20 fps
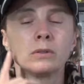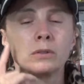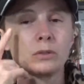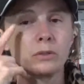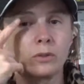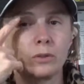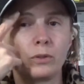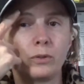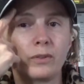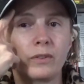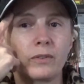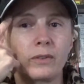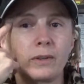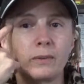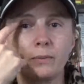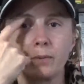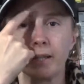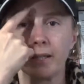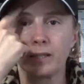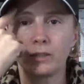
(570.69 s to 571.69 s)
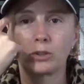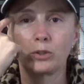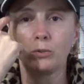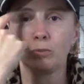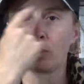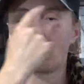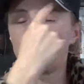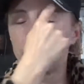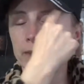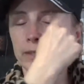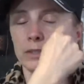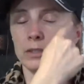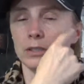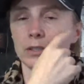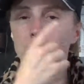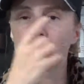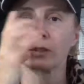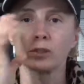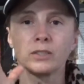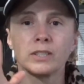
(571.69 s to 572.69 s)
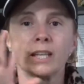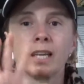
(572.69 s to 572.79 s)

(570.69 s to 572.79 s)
So you have like 2 points here.